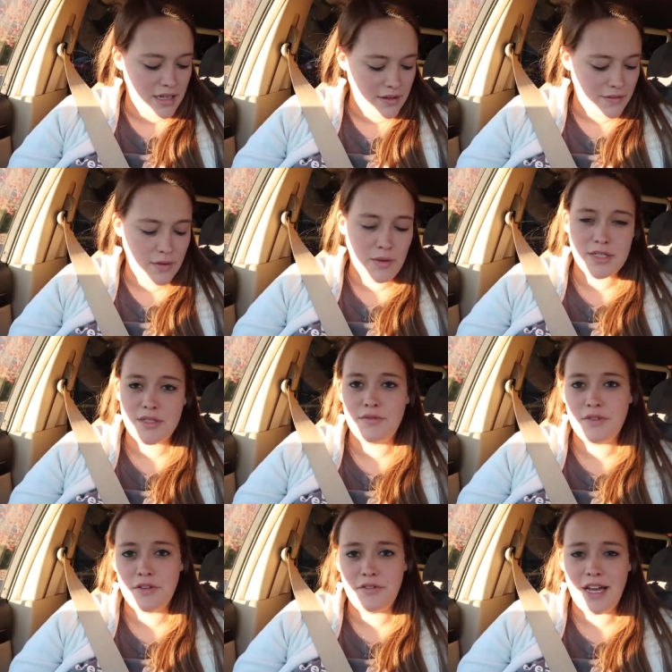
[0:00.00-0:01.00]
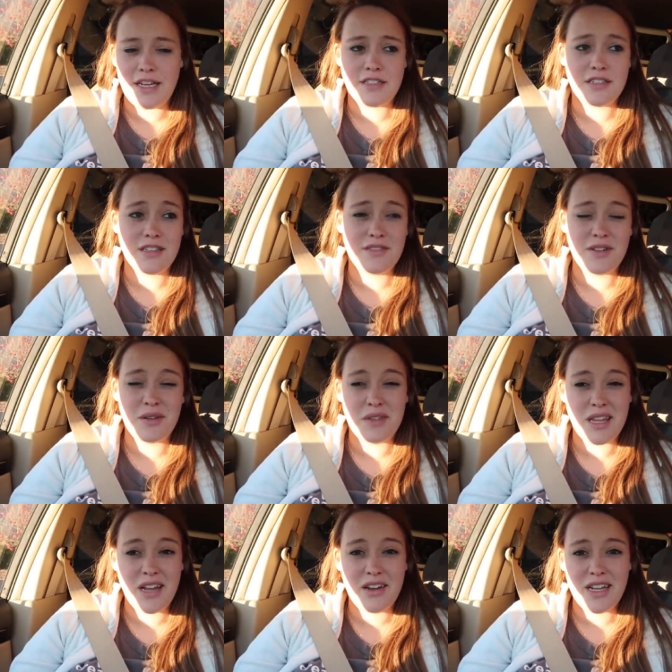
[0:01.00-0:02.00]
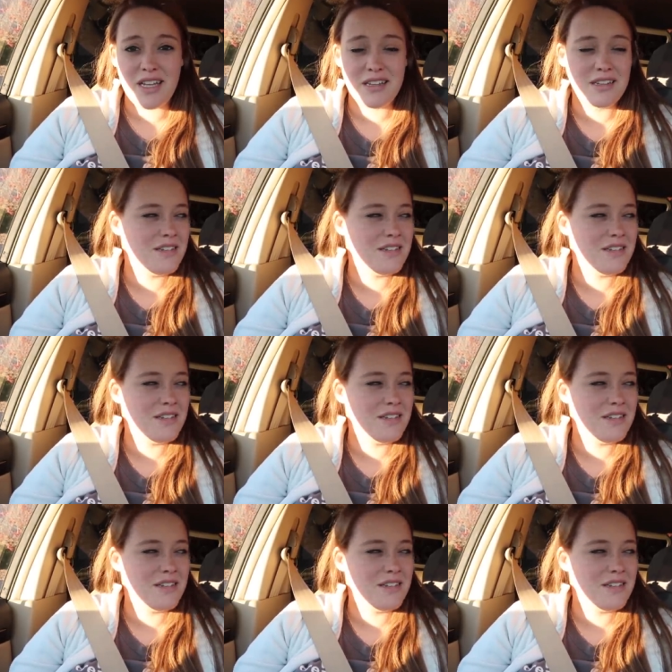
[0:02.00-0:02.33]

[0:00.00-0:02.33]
if it wasn't for a fast delivery with Ari.